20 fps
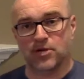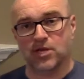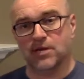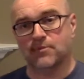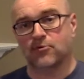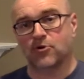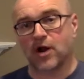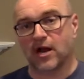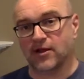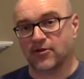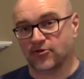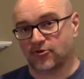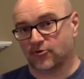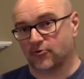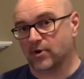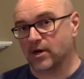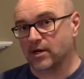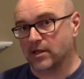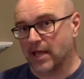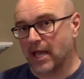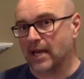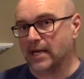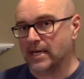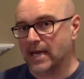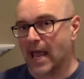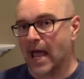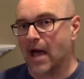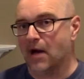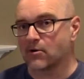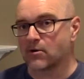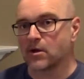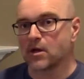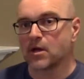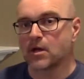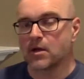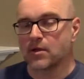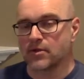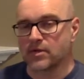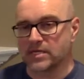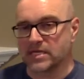polymerase 3 laid down,
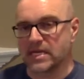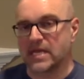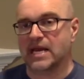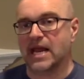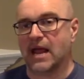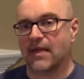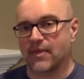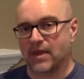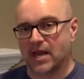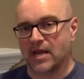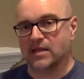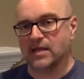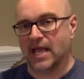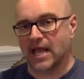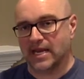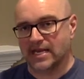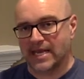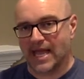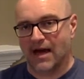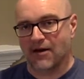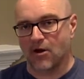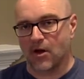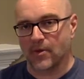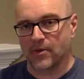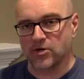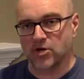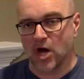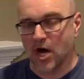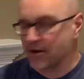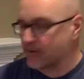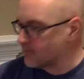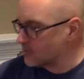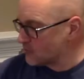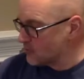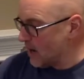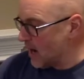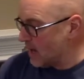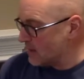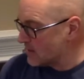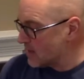the DNA that it laid down on the daughter
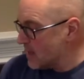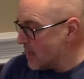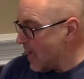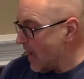strands.